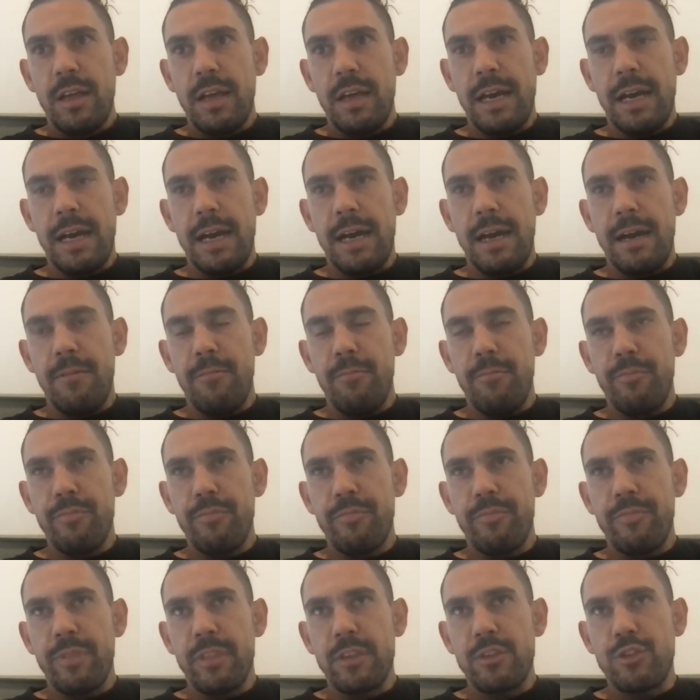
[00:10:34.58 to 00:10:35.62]
um,
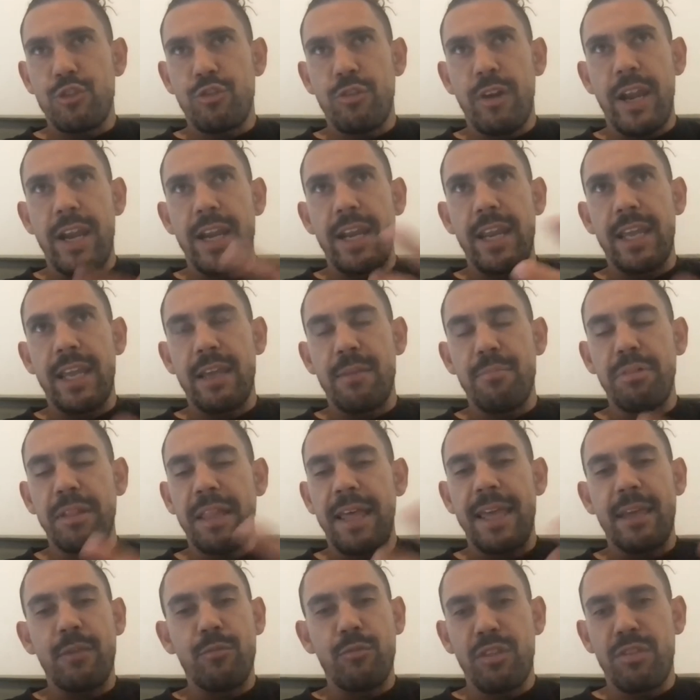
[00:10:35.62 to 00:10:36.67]
training and
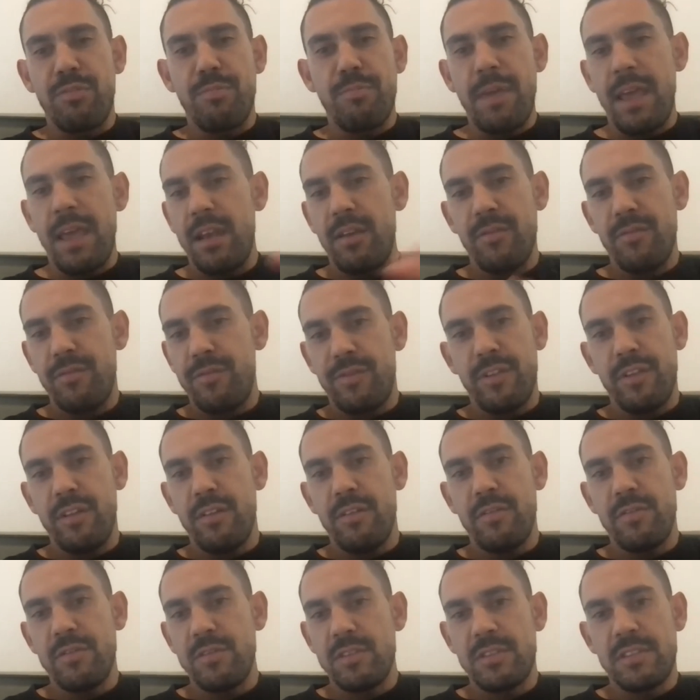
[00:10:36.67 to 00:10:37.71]
playing with men
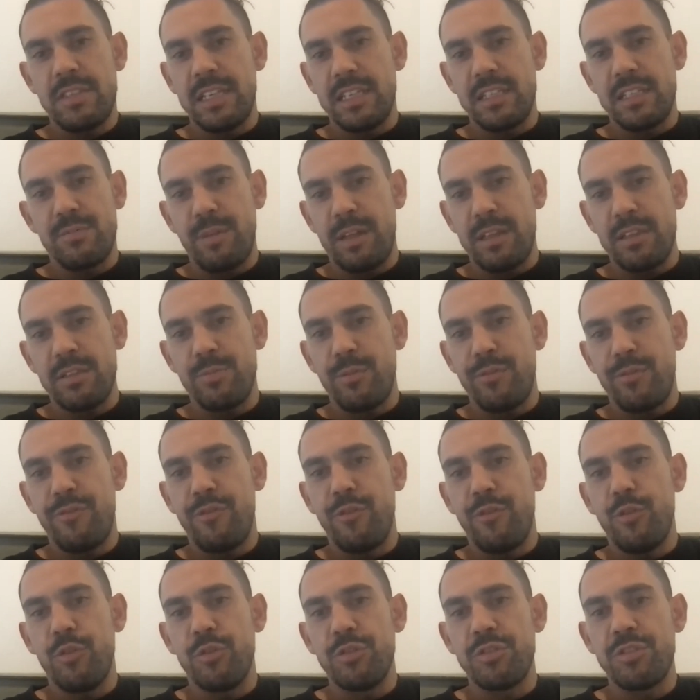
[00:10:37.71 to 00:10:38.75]
for 6 months
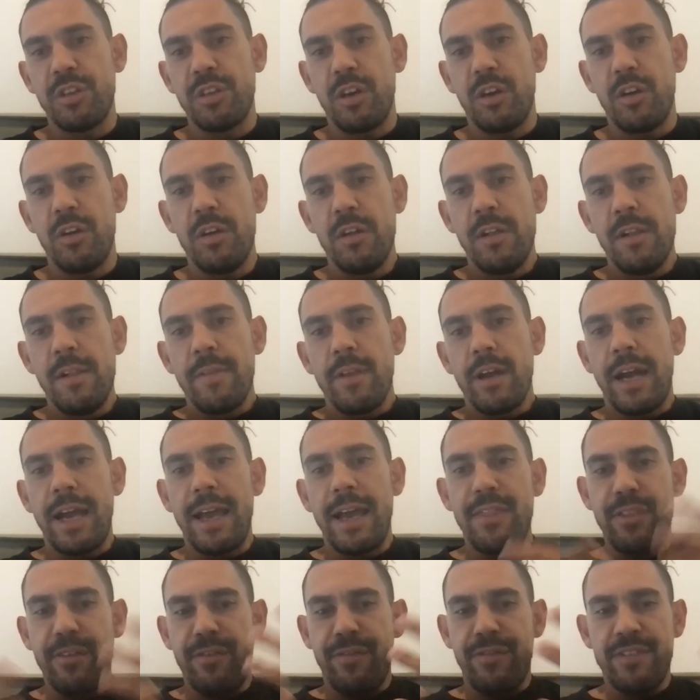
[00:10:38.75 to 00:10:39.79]
before. So I
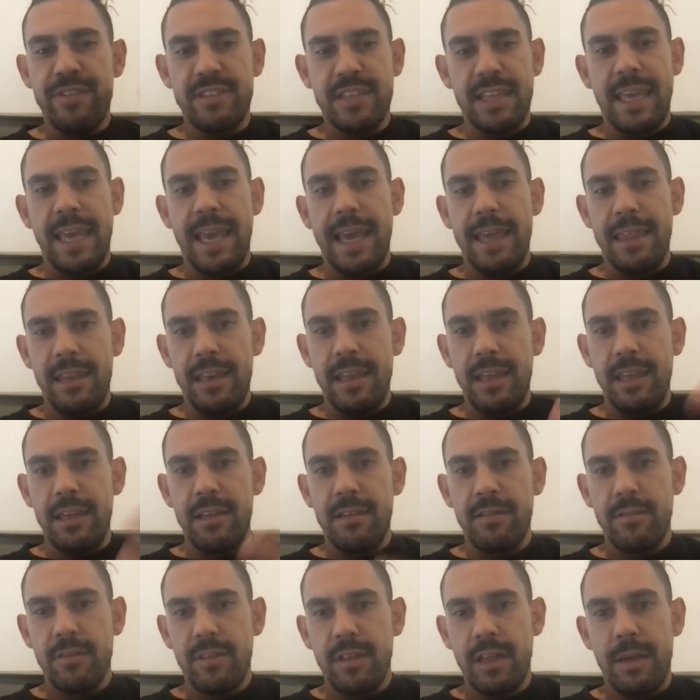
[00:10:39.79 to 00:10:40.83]
had the physicality
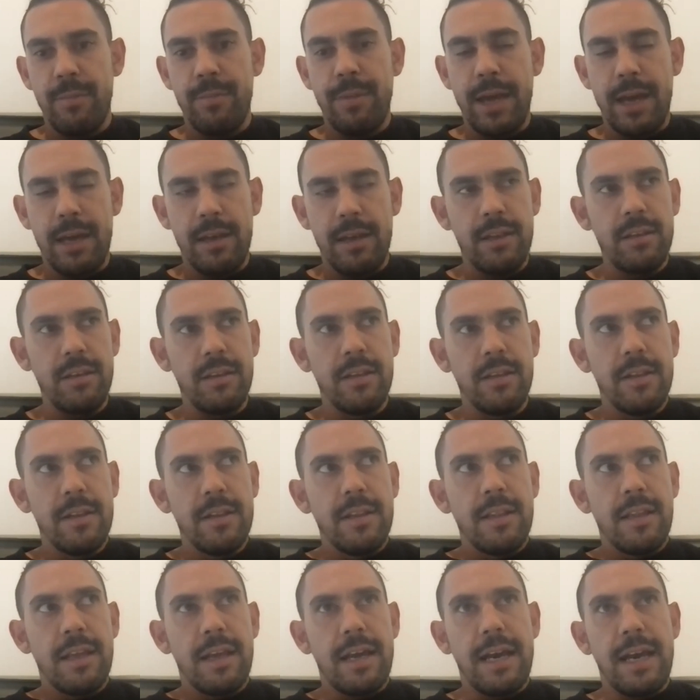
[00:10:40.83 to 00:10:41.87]
about it.
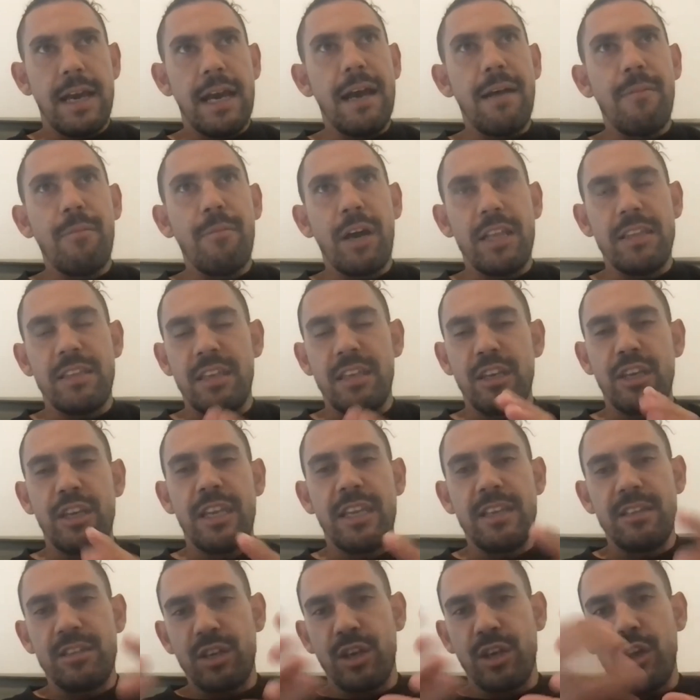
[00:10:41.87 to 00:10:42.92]
I didn't
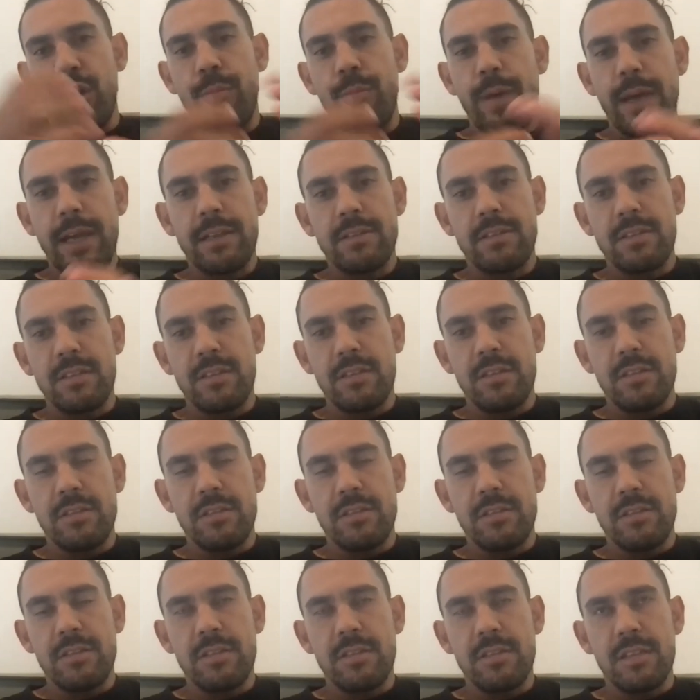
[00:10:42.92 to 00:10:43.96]
need to go back to
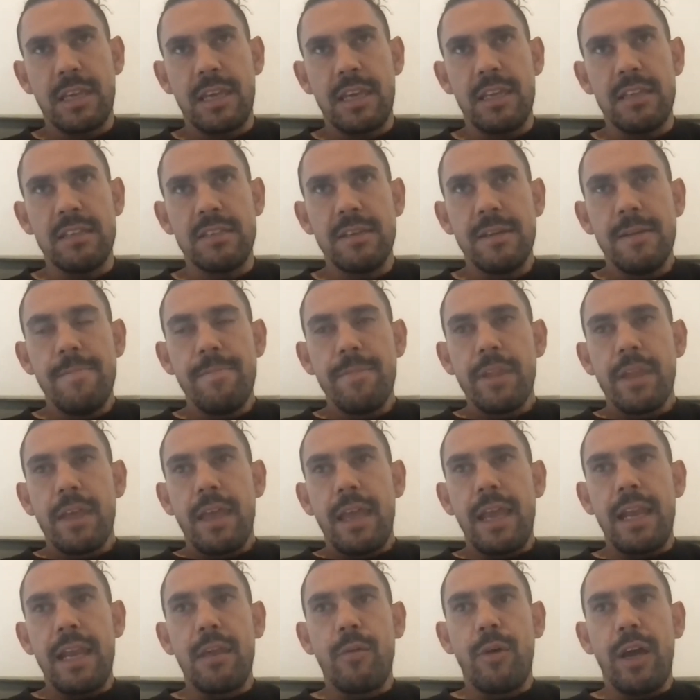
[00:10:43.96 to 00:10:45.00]
kids.
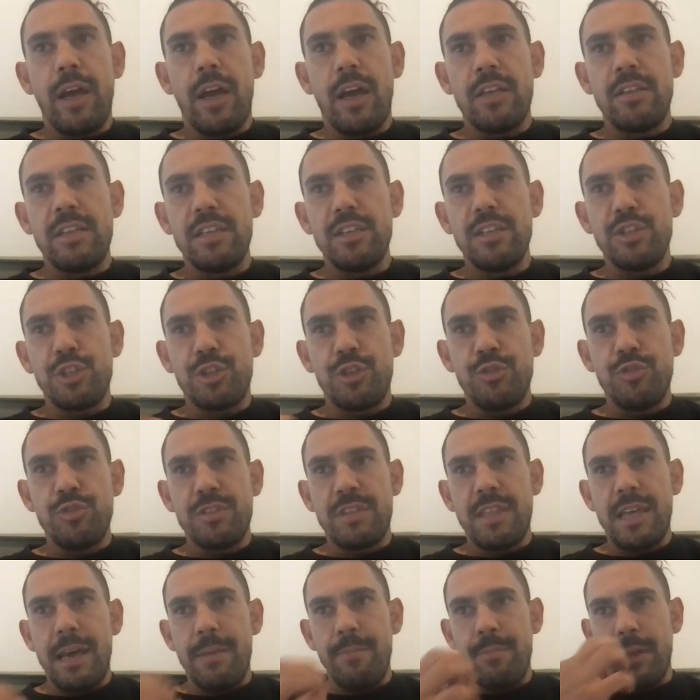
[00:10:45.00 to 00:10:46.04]
Anyway, I didn't choose
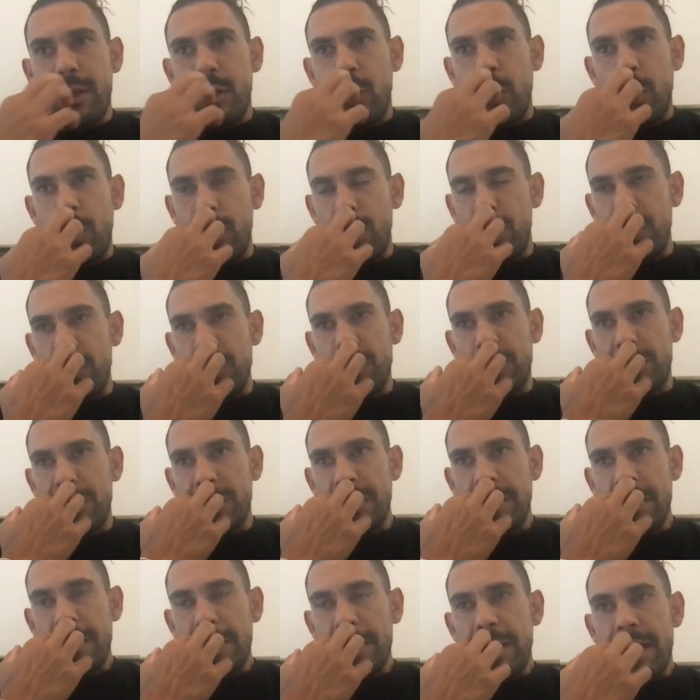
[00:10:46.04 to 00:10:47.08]
that because
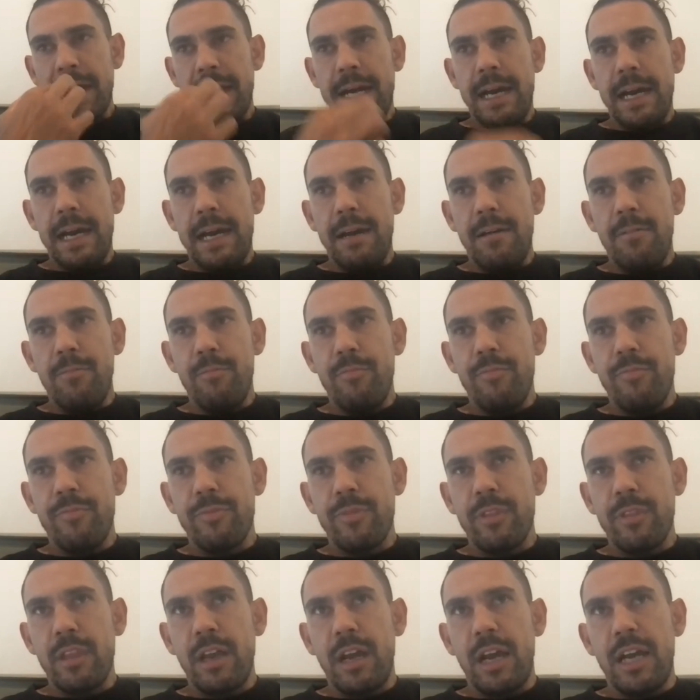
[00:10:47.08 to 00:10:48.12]
um,
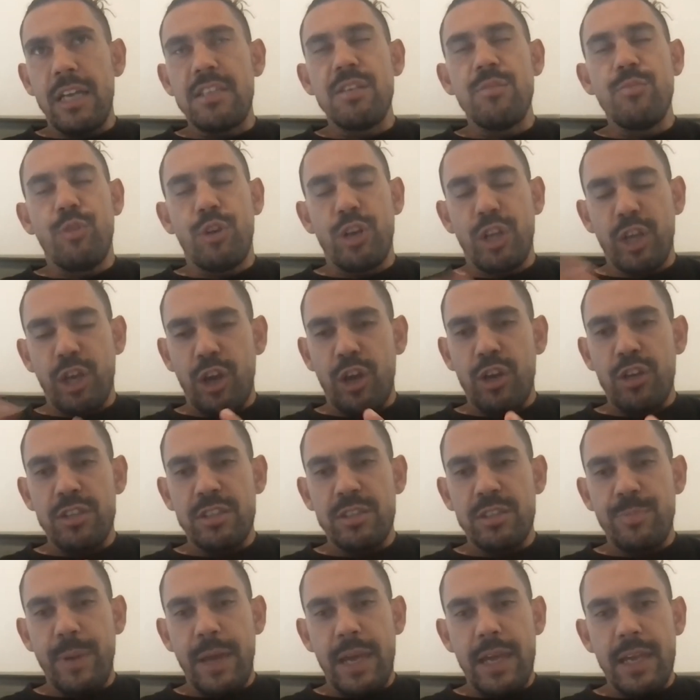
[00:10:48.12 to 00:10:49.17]
I didn't want to go to
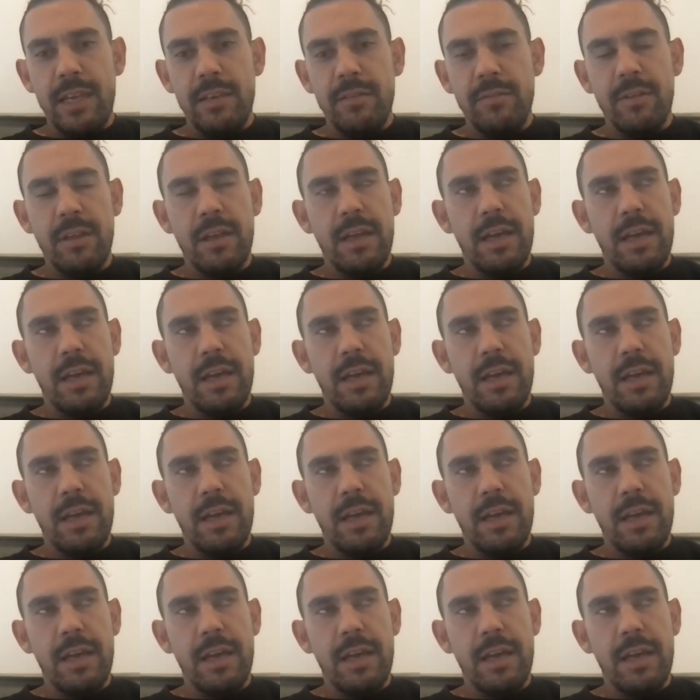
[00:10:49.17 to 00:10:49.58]
Spain.